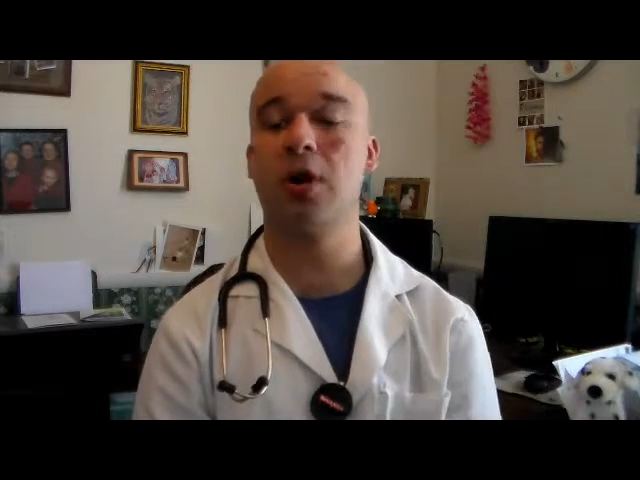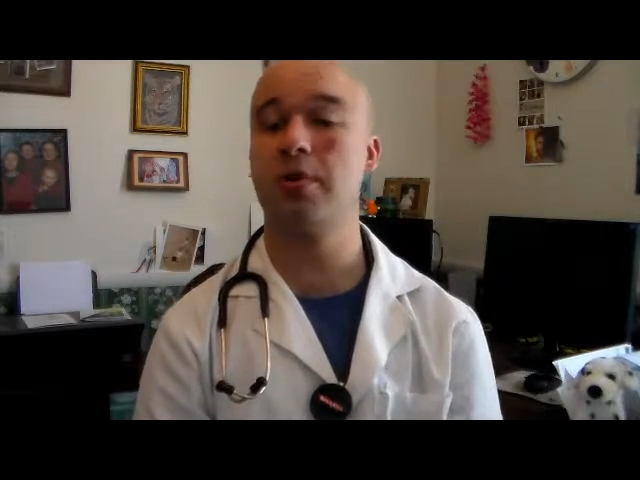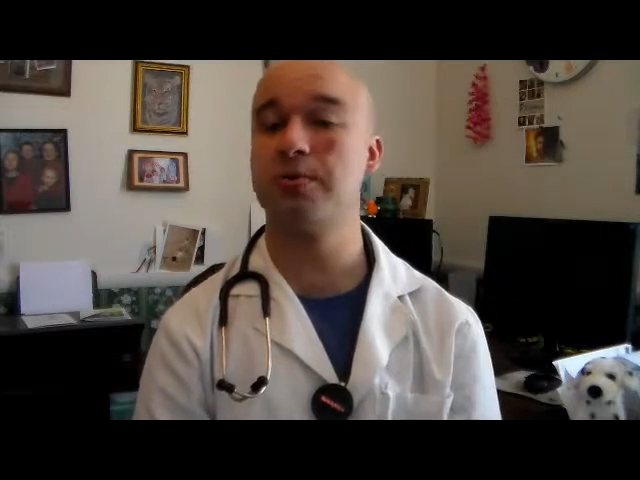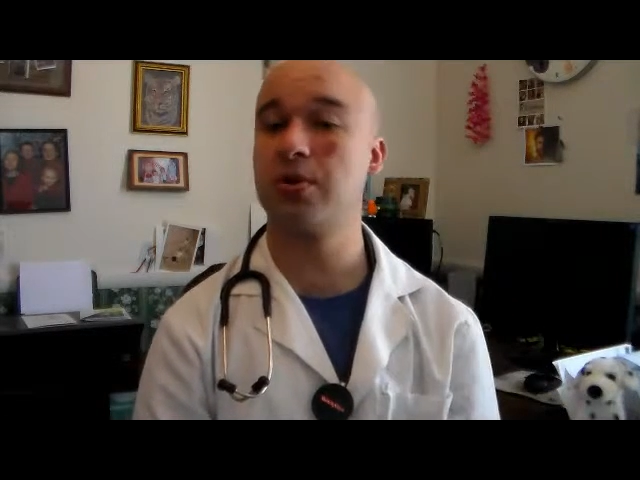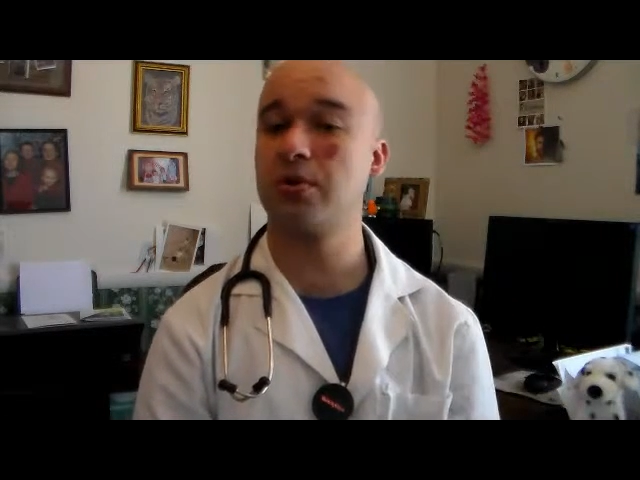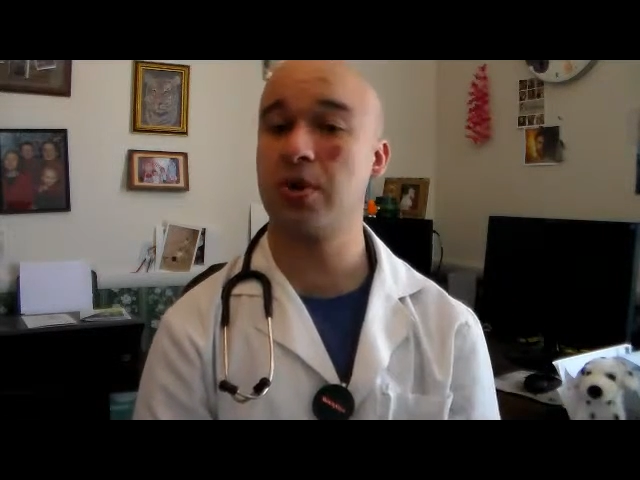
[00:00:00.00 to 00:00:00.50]

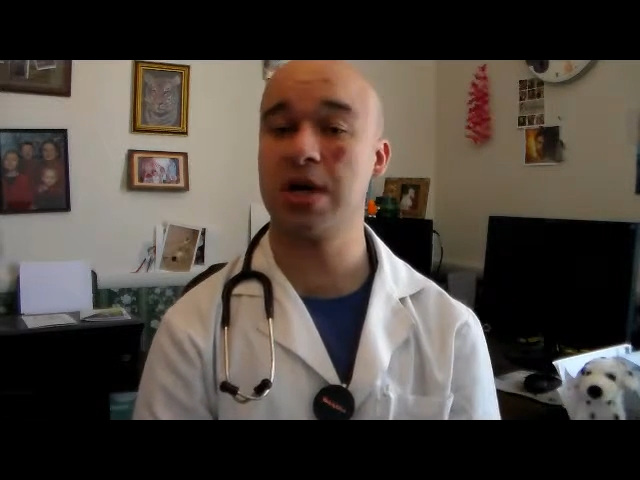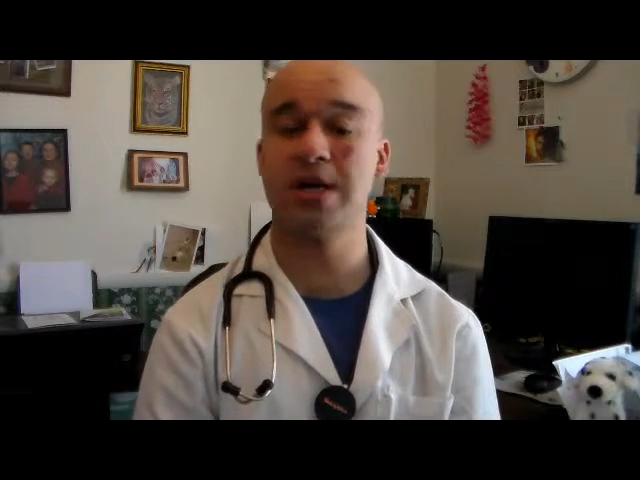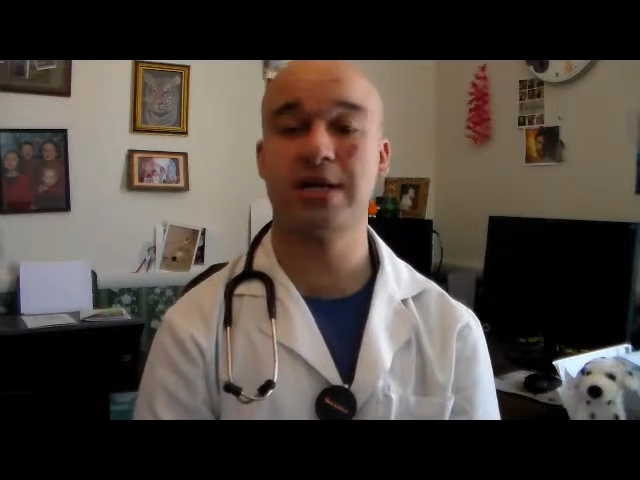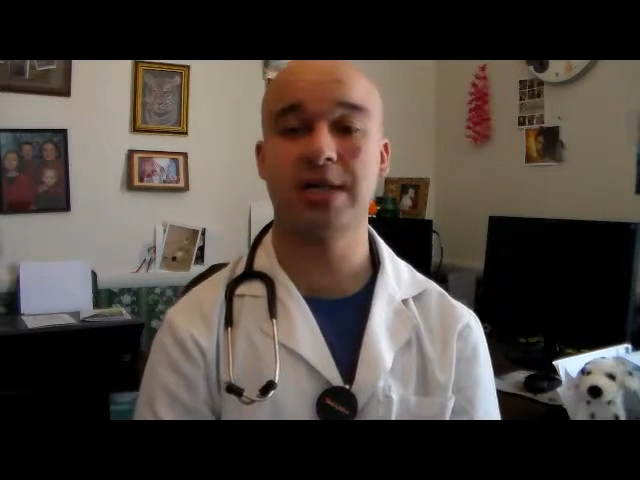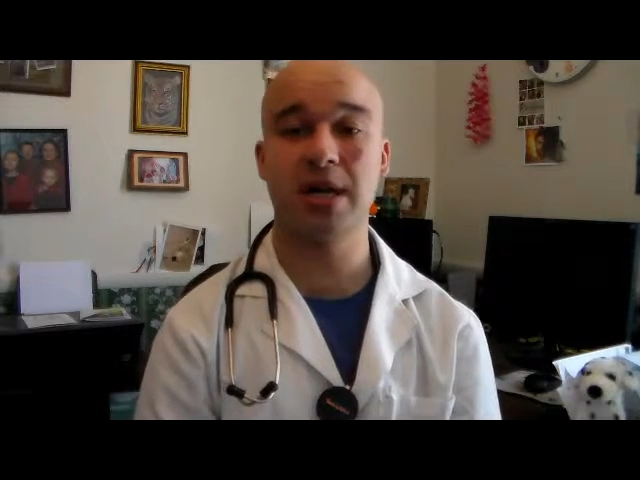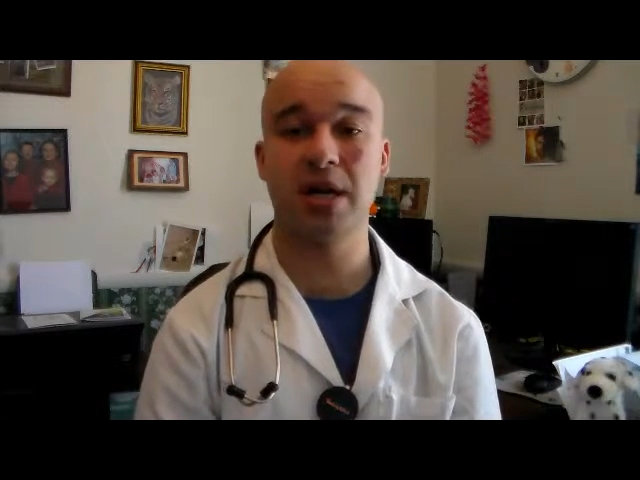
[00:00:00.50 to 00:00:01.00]
Calms you right
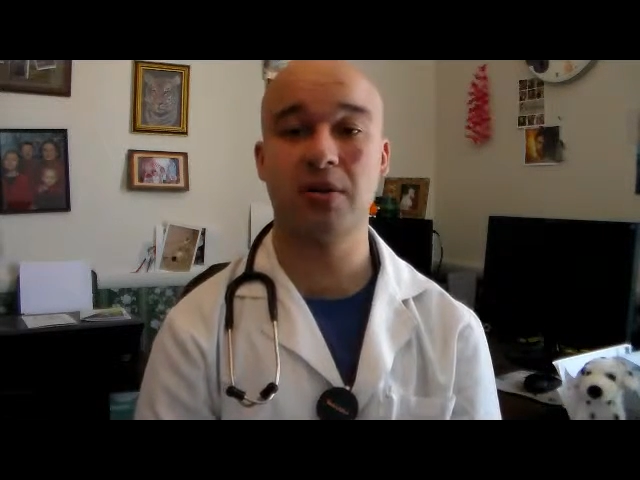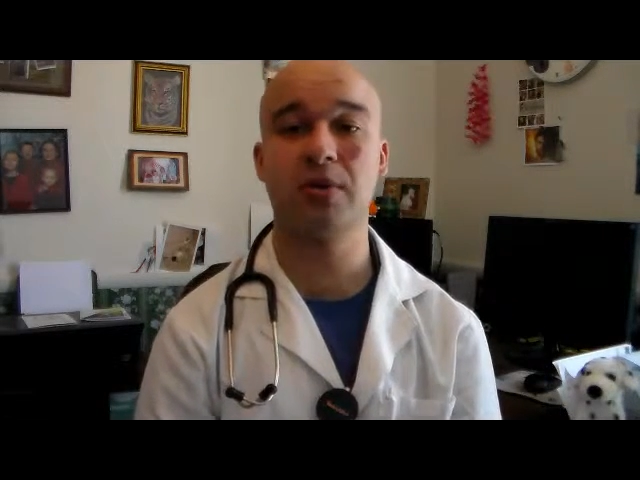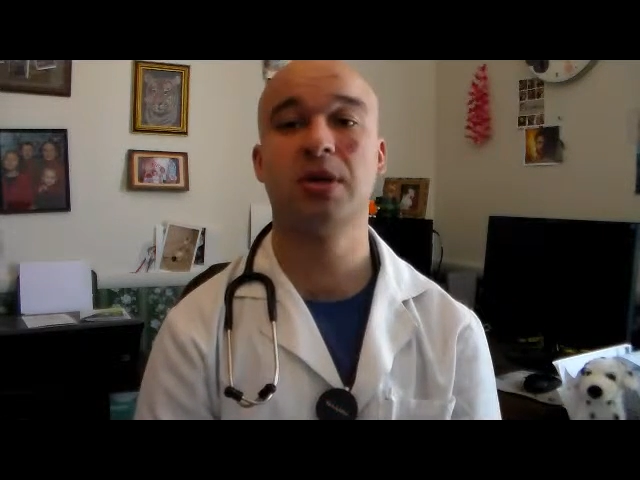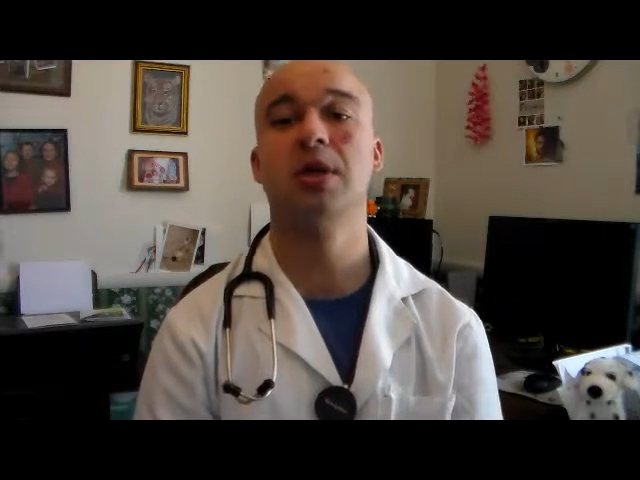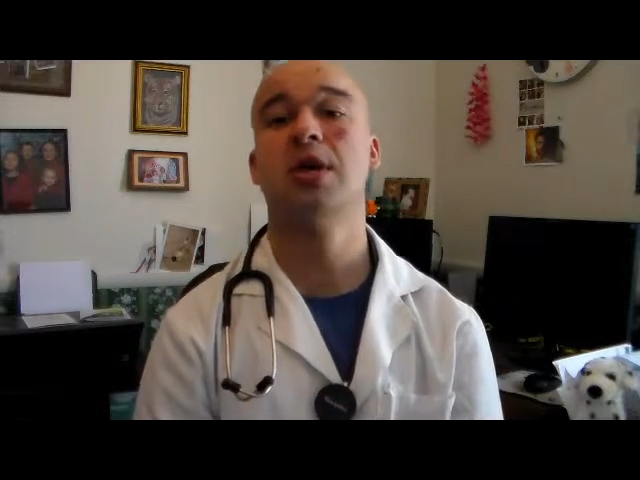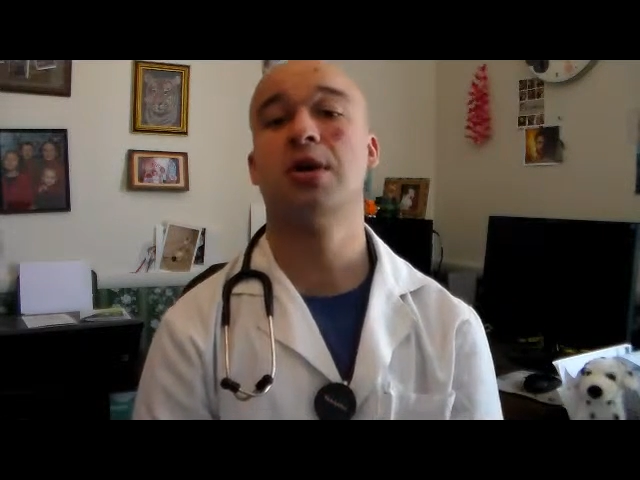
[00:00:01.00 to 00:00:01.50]
down,